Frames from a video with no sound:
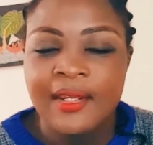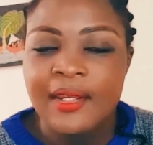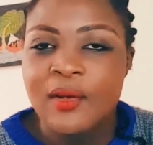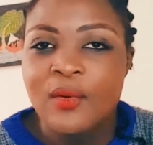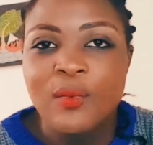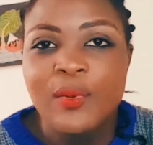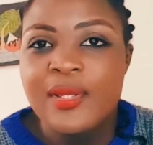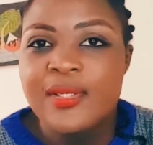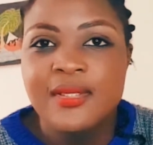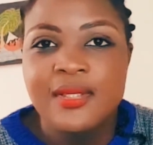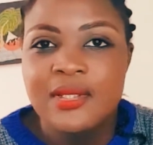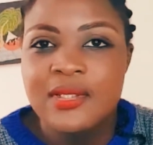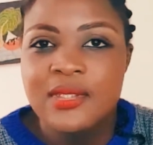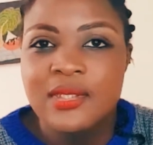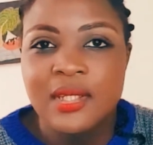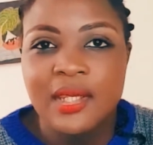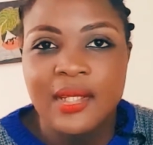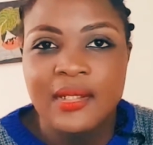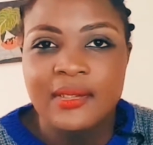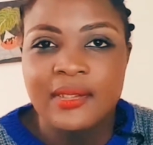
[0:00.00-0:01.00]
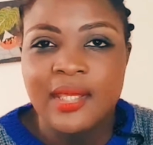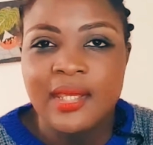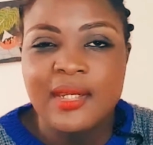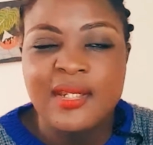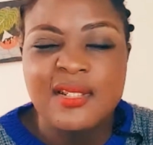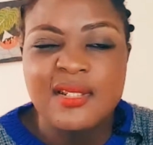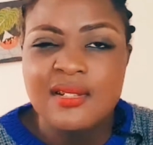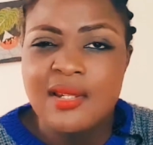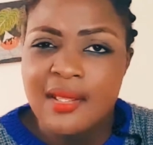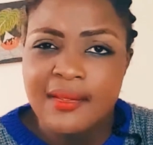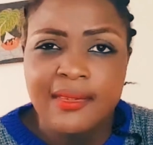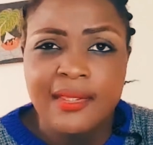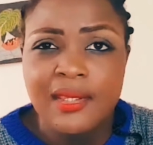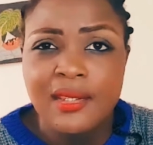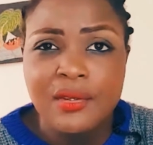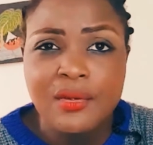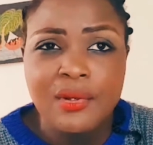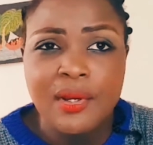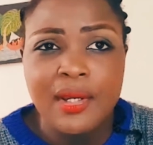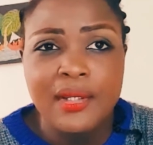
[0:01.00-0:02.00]
Where's it change? There is nothing
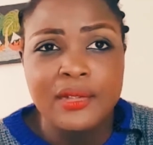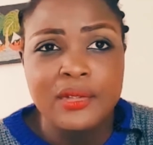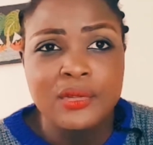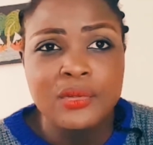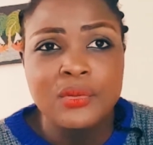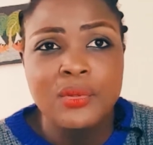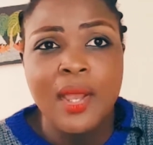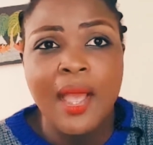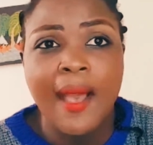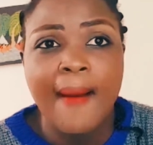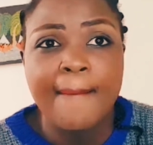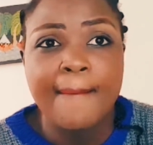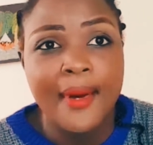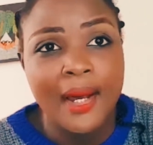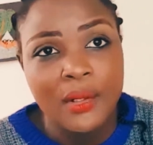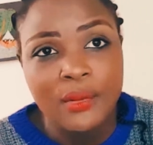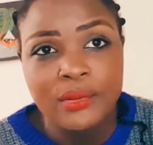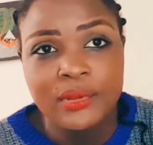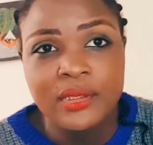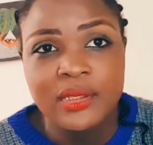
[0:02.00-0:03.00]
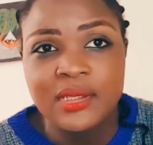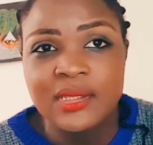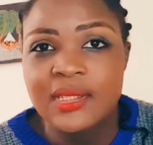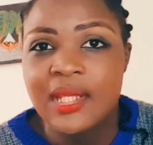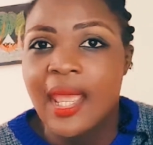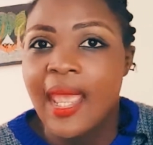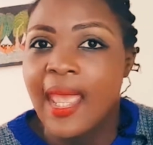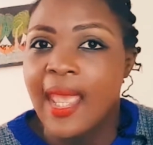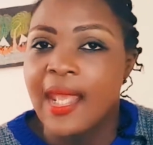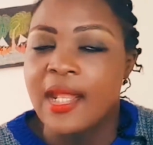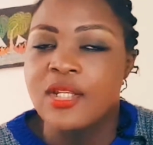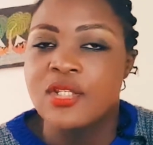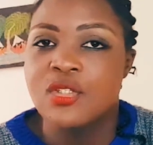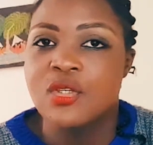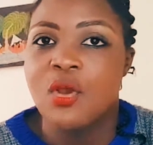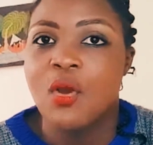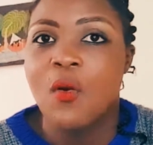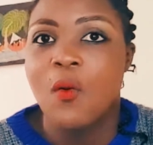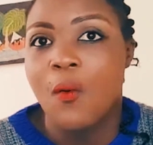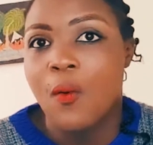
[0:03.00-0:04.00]
you can do about it at
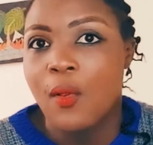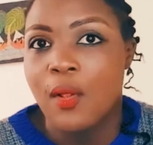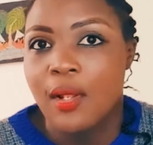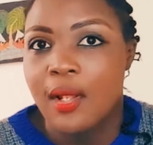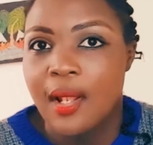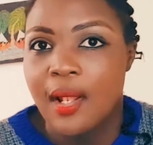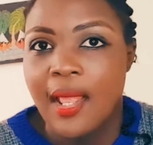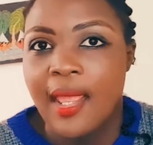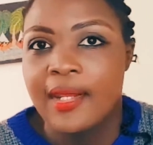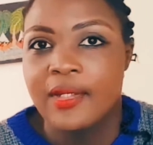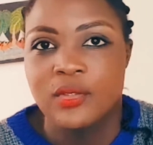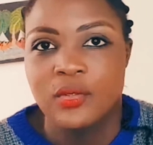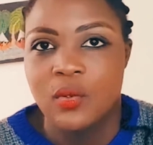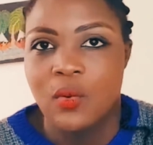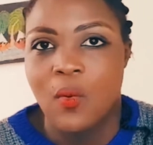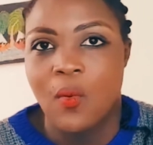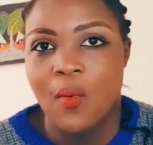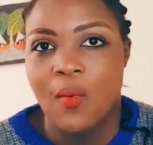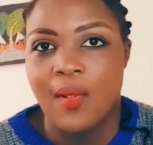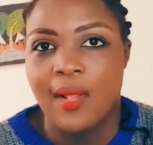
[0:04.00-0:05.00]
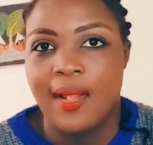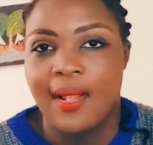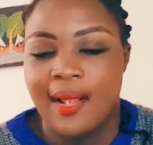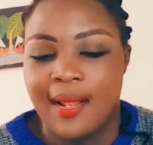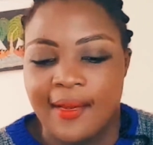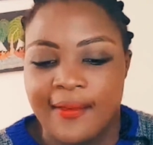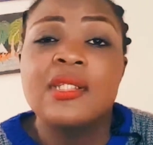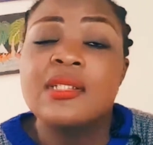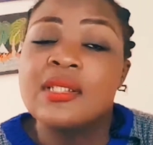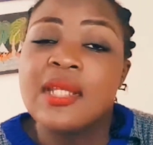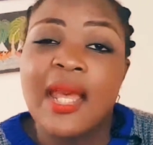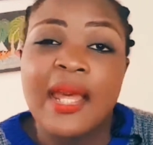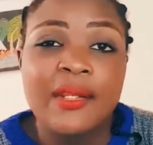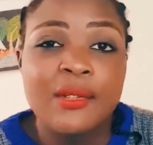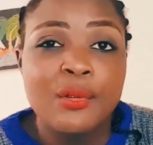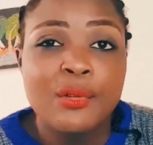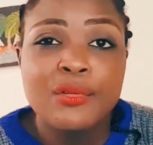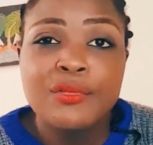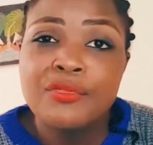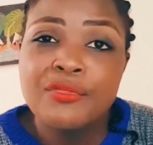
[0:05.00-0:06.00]
all. It
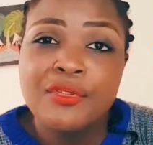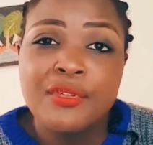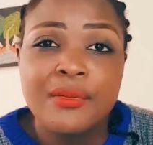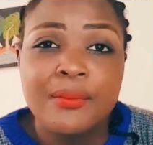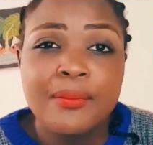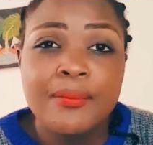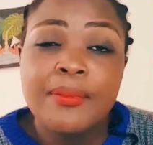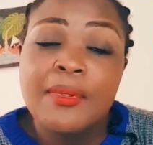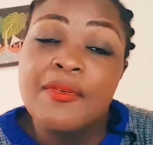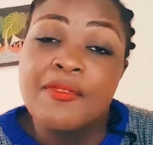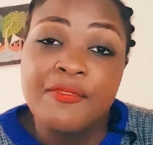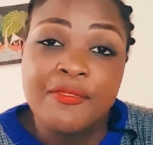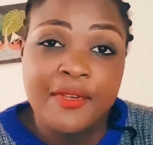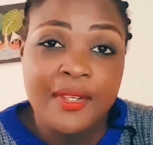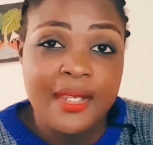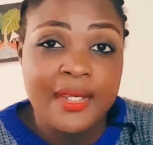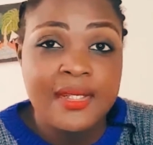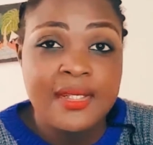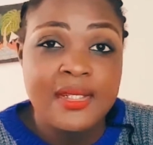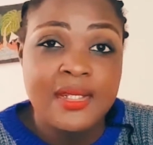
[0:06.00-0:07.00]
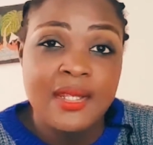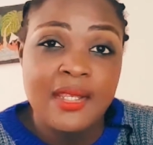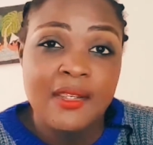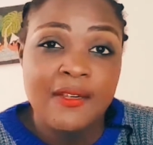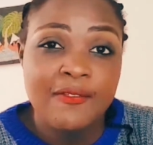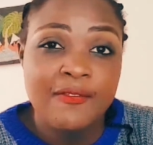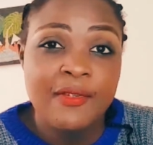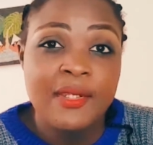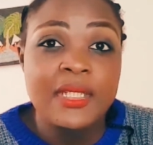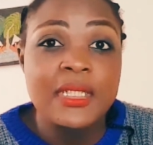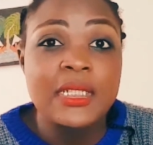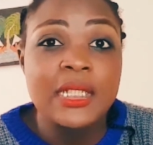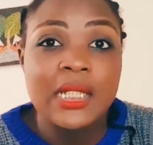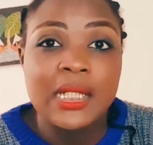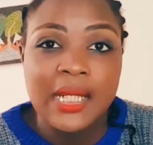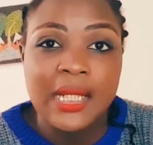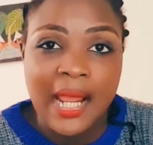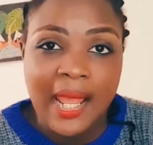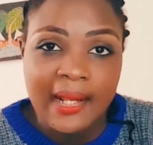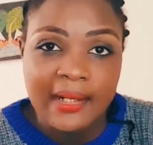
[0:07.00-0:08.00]
cannot be fixed if it
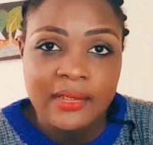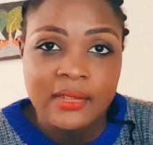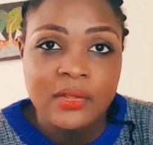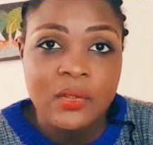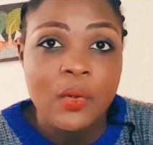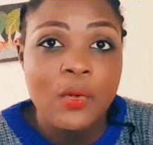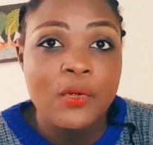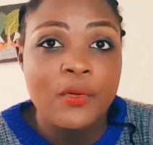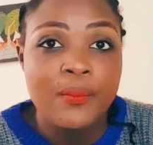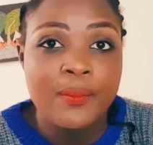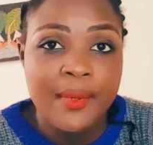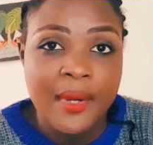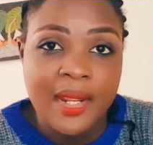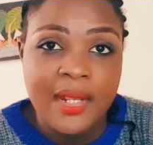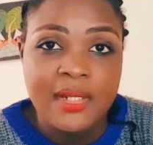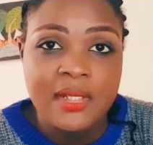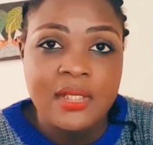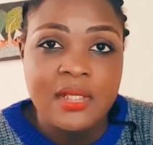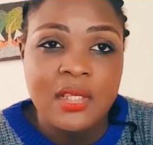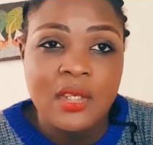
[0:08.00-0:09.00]
cracks or breaks.